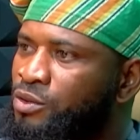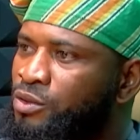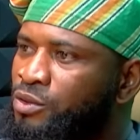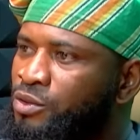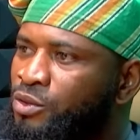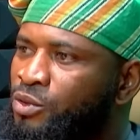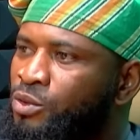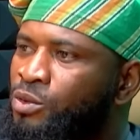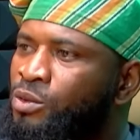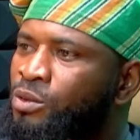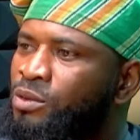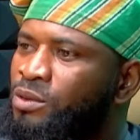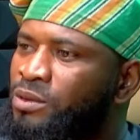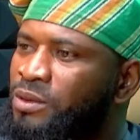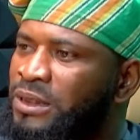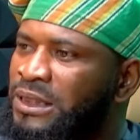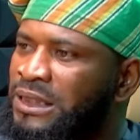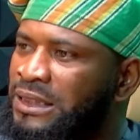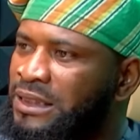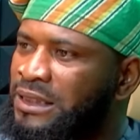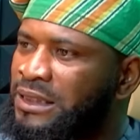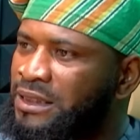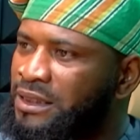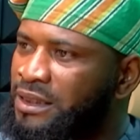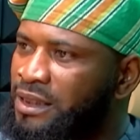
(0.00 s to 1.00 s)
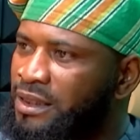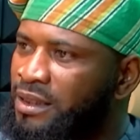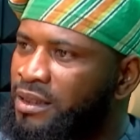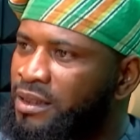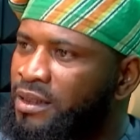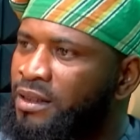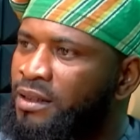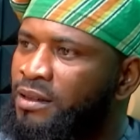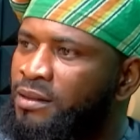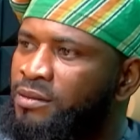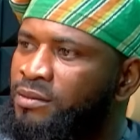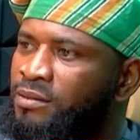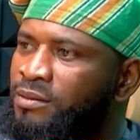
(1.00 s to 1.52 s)
to
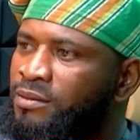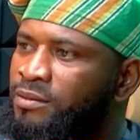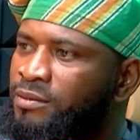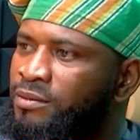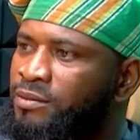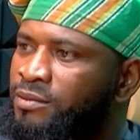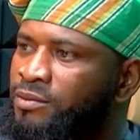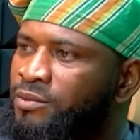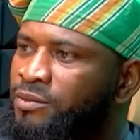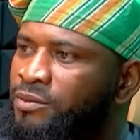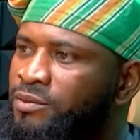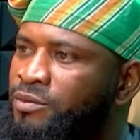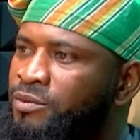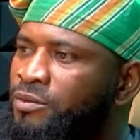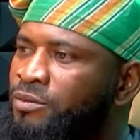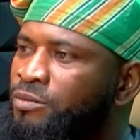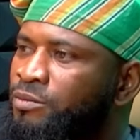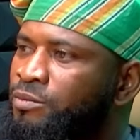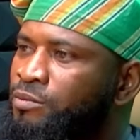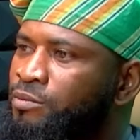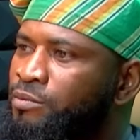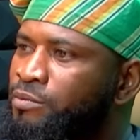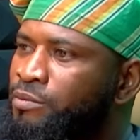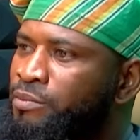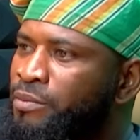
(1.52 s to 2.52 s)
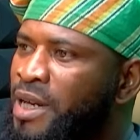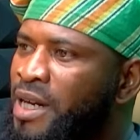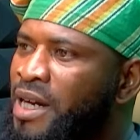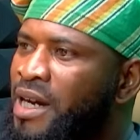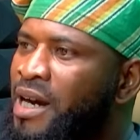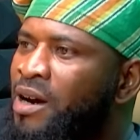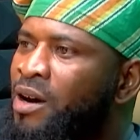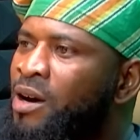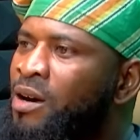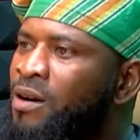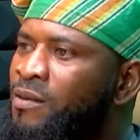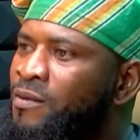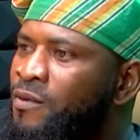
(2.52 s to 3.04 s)
still
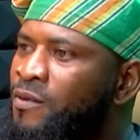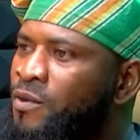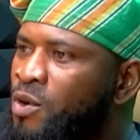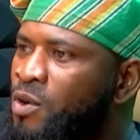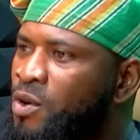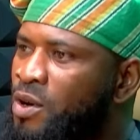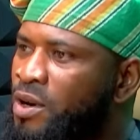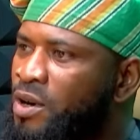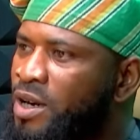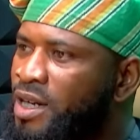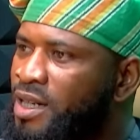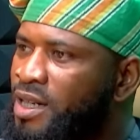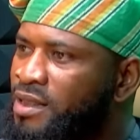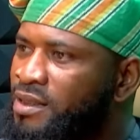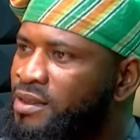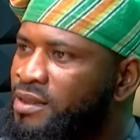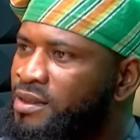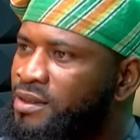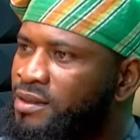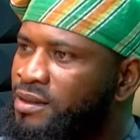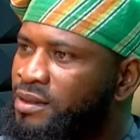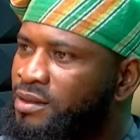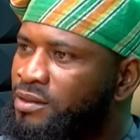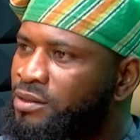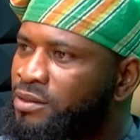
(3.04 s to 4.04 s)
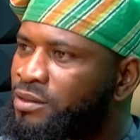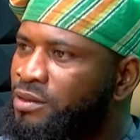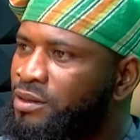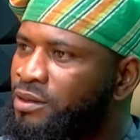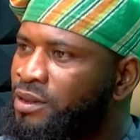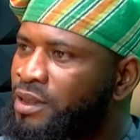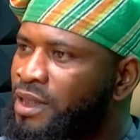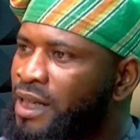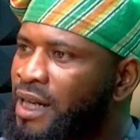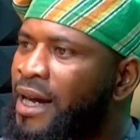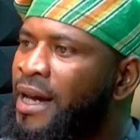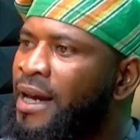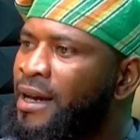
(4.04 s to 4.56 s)
make our voice
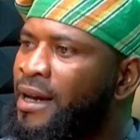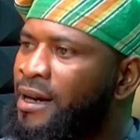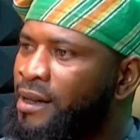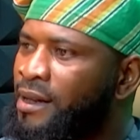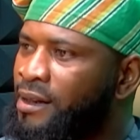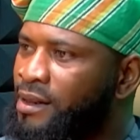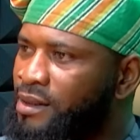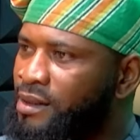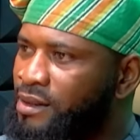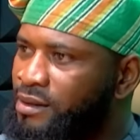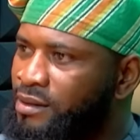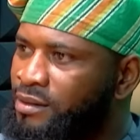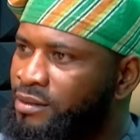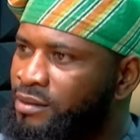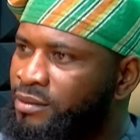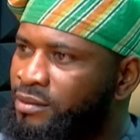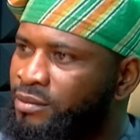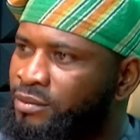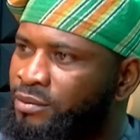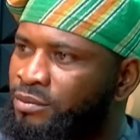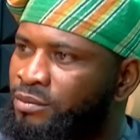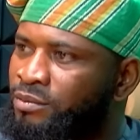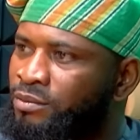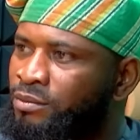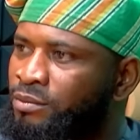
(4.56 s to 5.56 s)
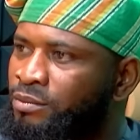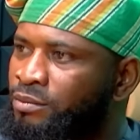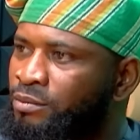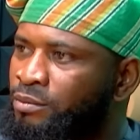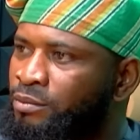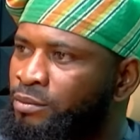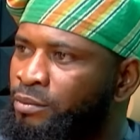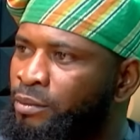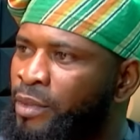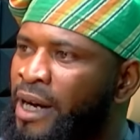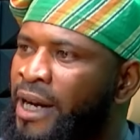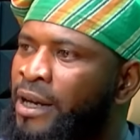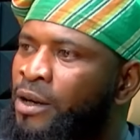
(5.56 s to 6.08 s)
heard
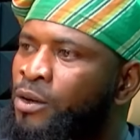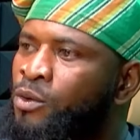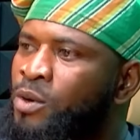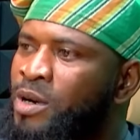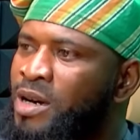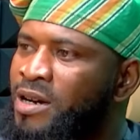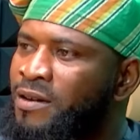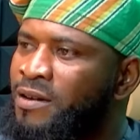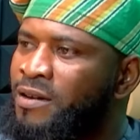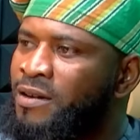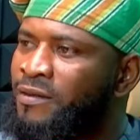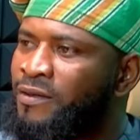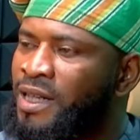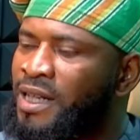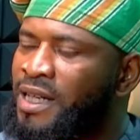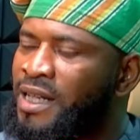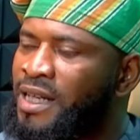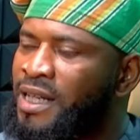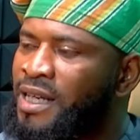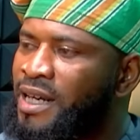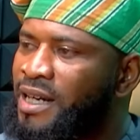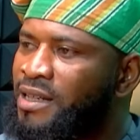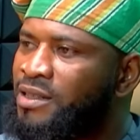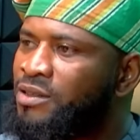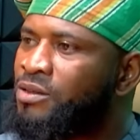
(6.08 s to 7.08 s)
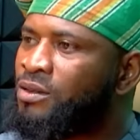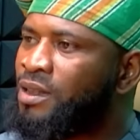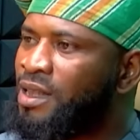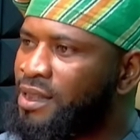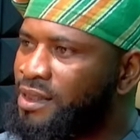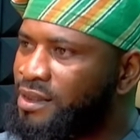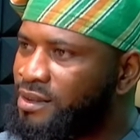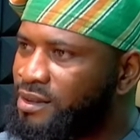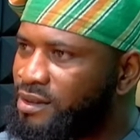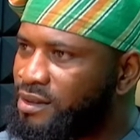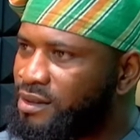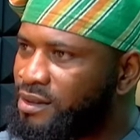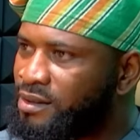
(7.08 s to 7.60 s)
by whoever cares to
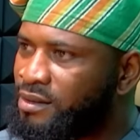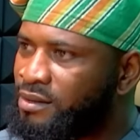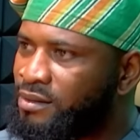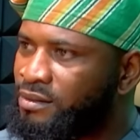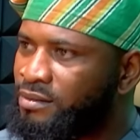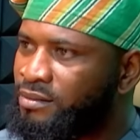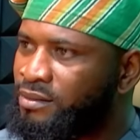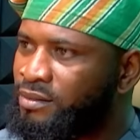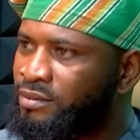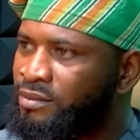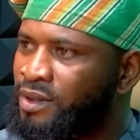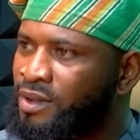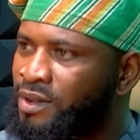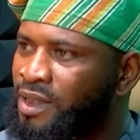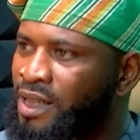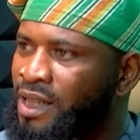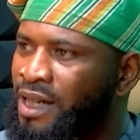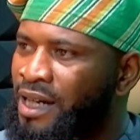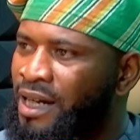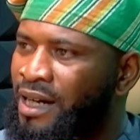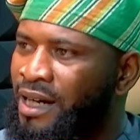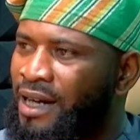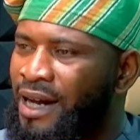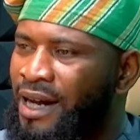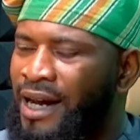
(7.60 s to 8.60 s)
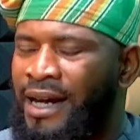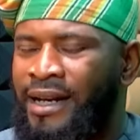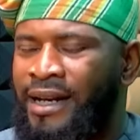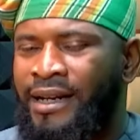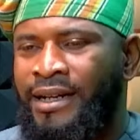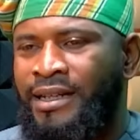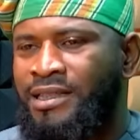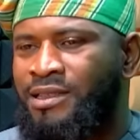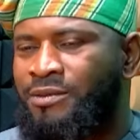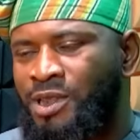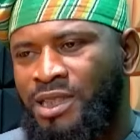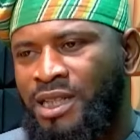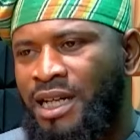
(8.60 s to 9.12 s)
listen.
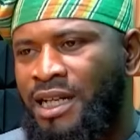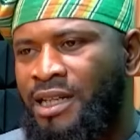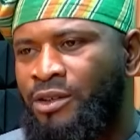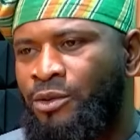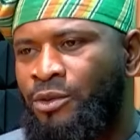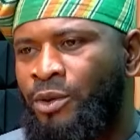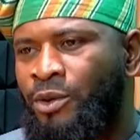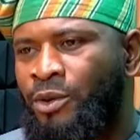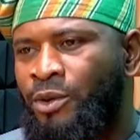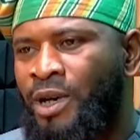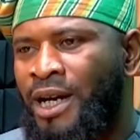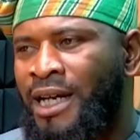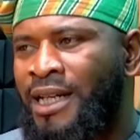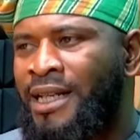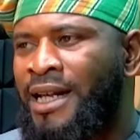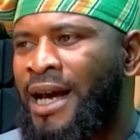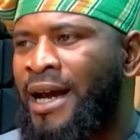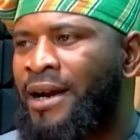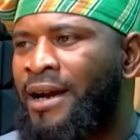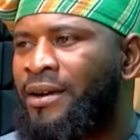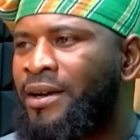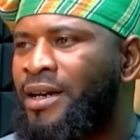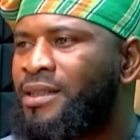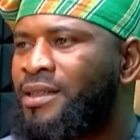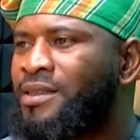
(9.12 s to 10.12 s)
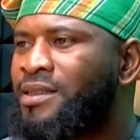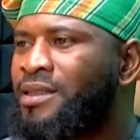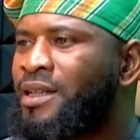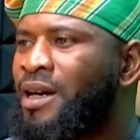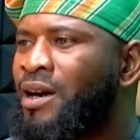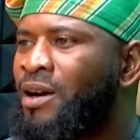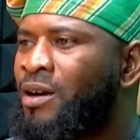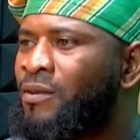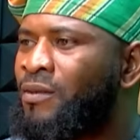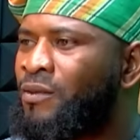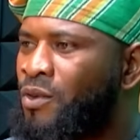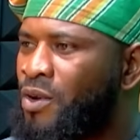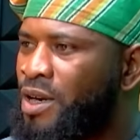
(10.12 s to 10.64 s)
And especially we are directing
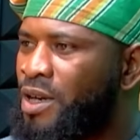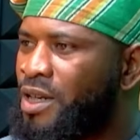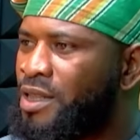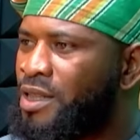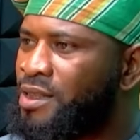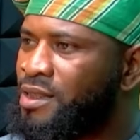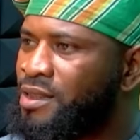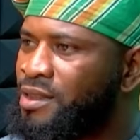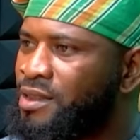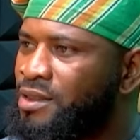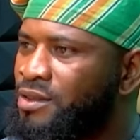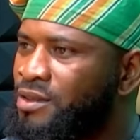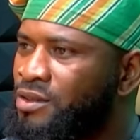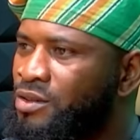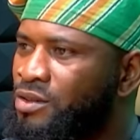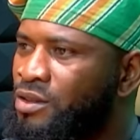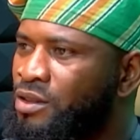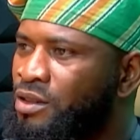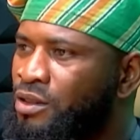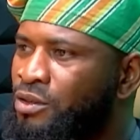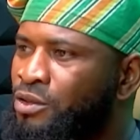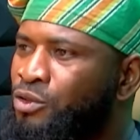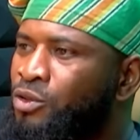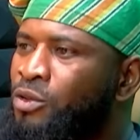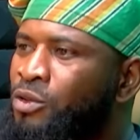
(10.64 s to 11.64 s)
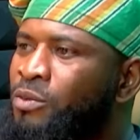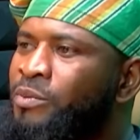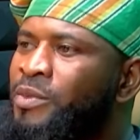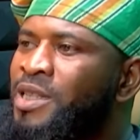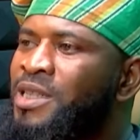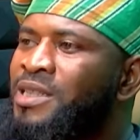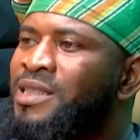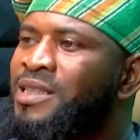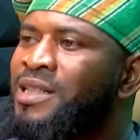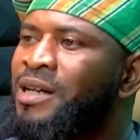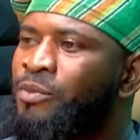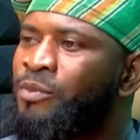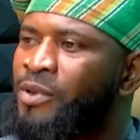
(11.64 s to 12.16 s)
our voices to
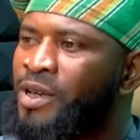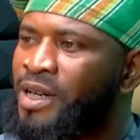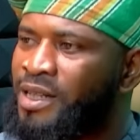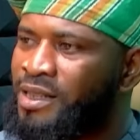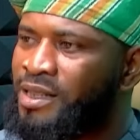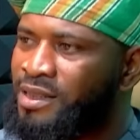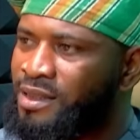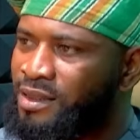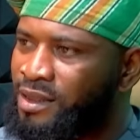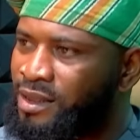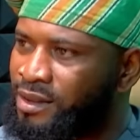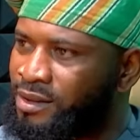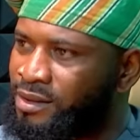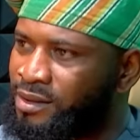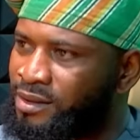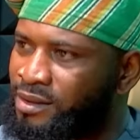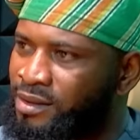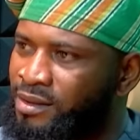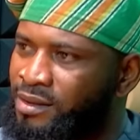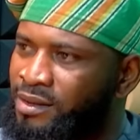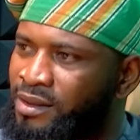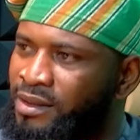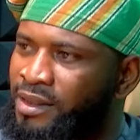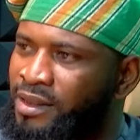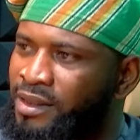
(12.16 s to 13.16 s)
Mr. President.